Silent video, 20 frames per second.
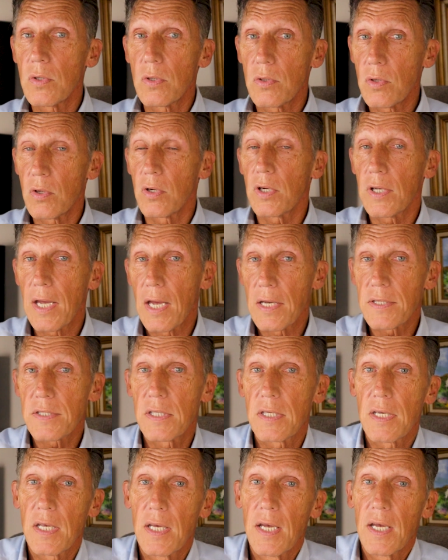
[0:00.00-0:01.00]
your uric
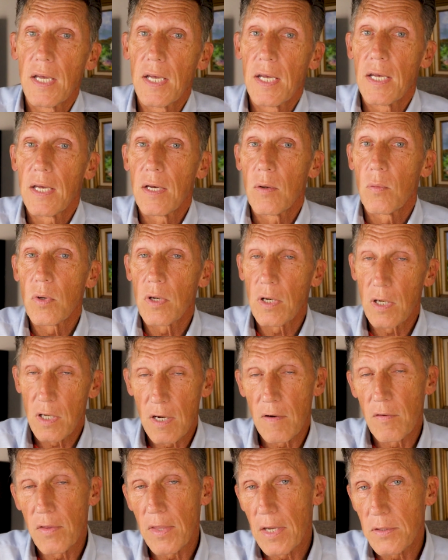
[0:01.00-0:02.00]
acid? We're going to
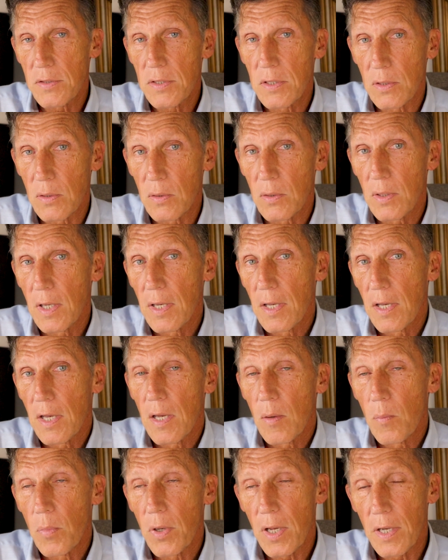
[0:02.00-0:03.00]
cover that too.
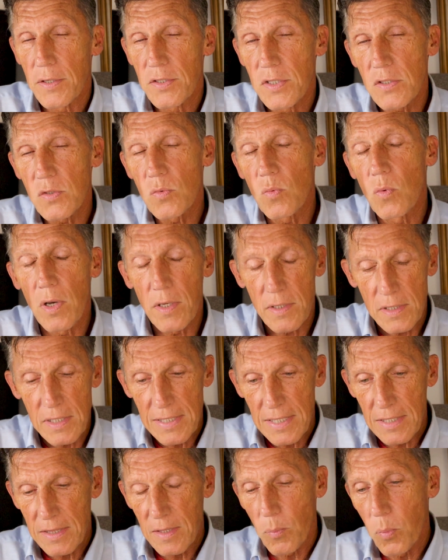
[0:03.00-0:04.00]
But I just want to
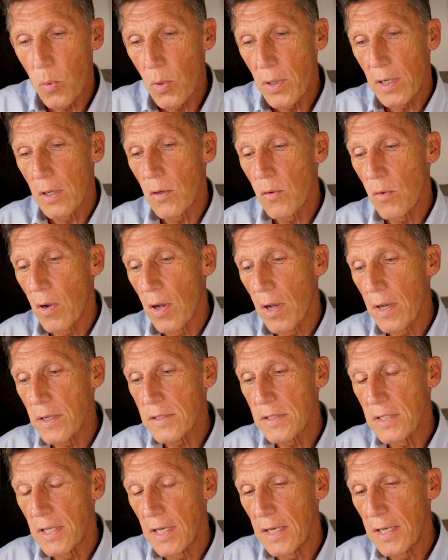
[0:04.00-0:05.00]
get the point
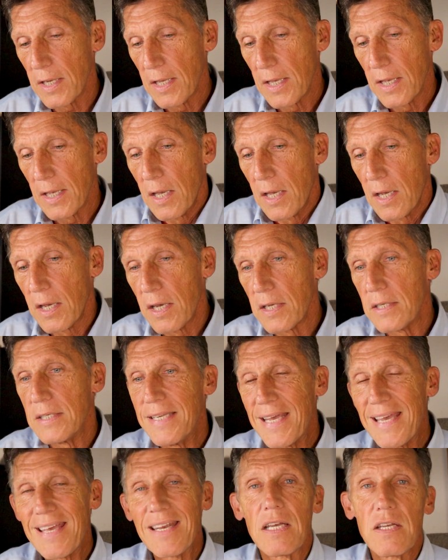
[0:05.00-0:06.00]
across that
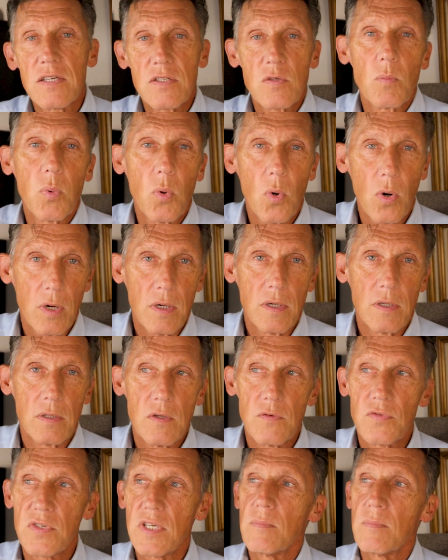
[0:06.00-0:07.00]
data is important. You've